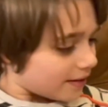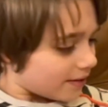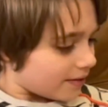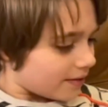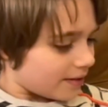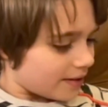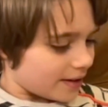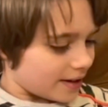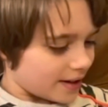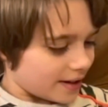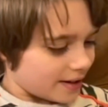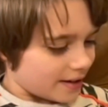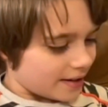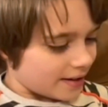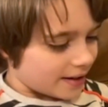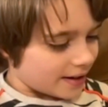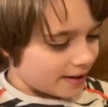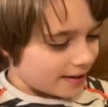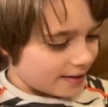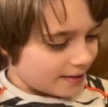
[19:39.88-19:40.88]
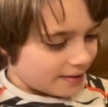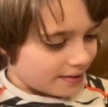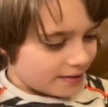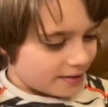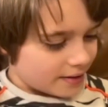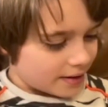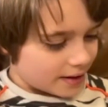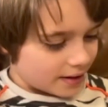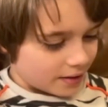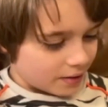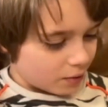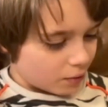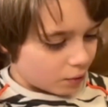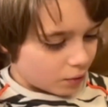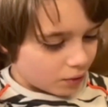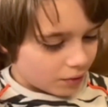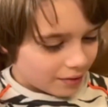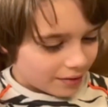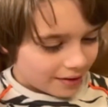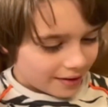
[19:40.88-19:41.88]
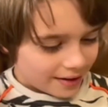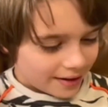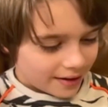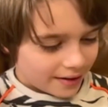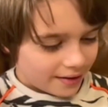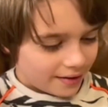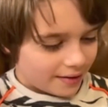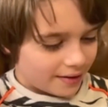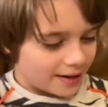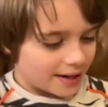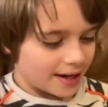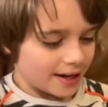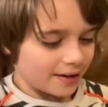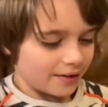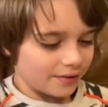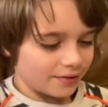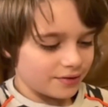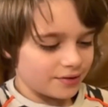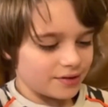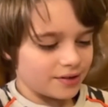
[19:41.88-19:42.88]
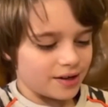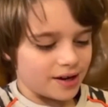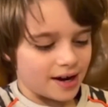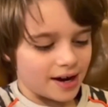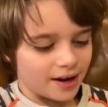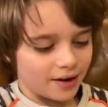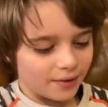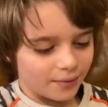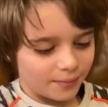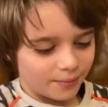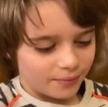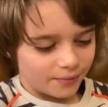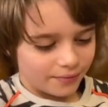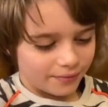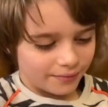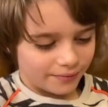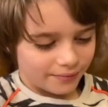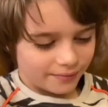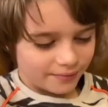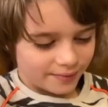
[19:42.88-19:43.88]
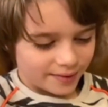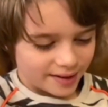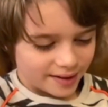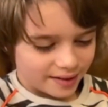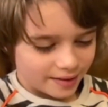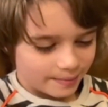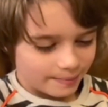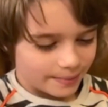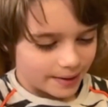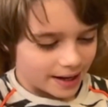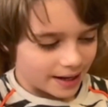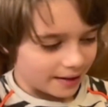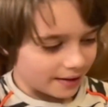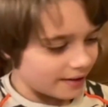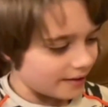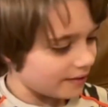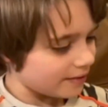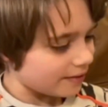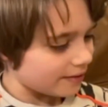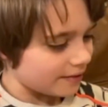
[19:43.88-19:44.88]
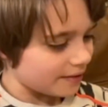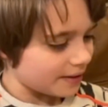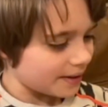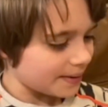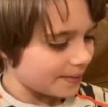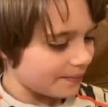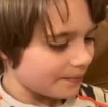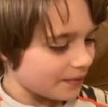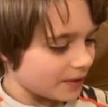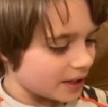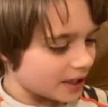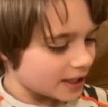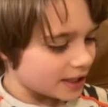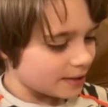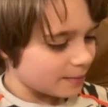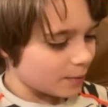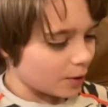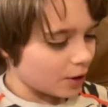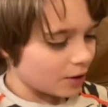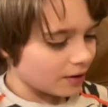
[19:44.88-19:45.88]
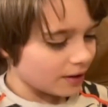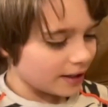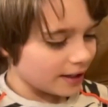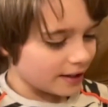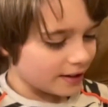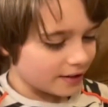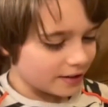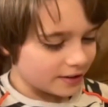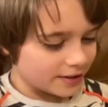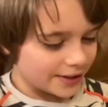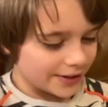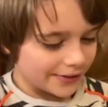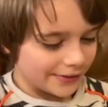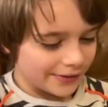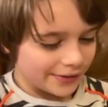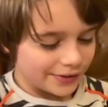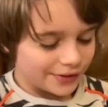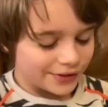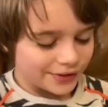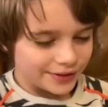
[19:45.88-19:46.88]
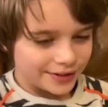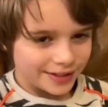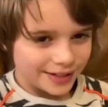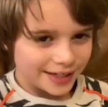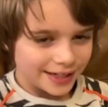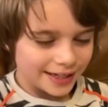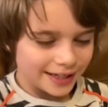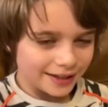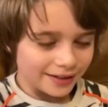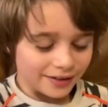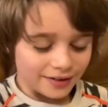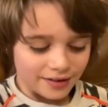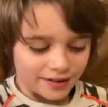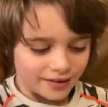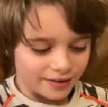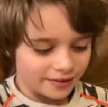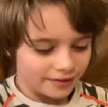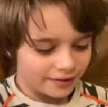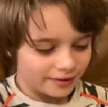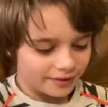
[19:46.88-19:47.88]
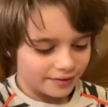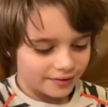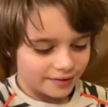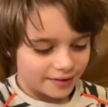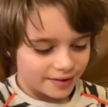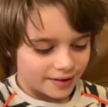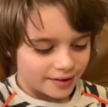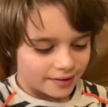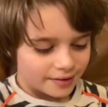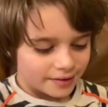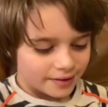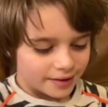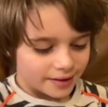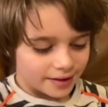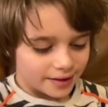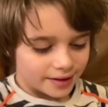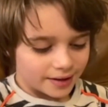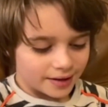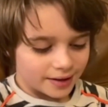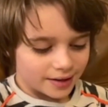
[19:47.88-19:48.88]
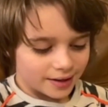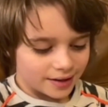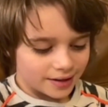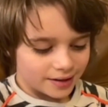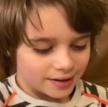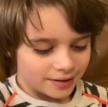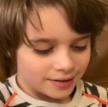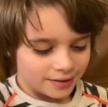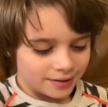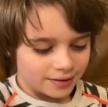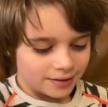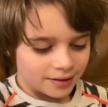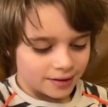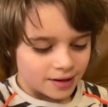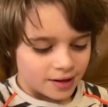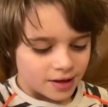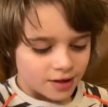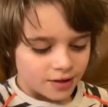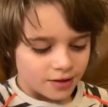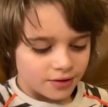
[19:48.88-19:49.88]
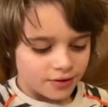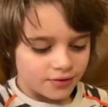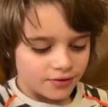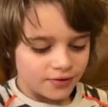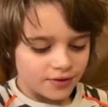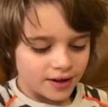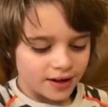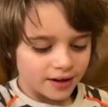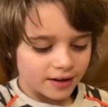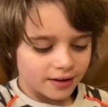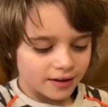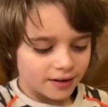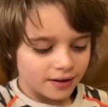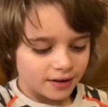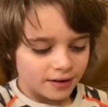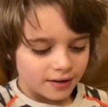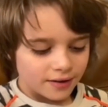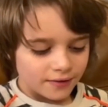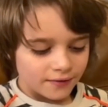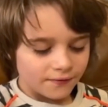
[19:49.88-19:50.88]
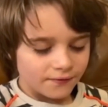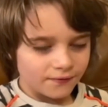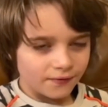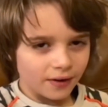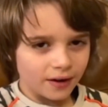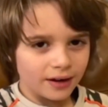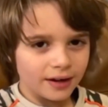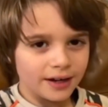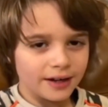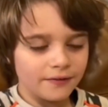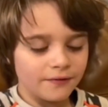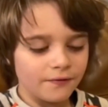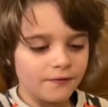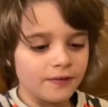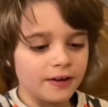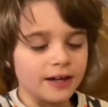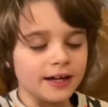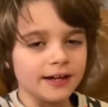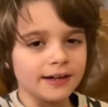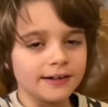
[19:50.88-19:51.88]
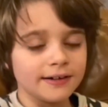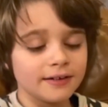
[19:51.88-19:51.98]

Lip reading: it has a long tail to help with balance, small ears to reduce heat loss, and thick furry feet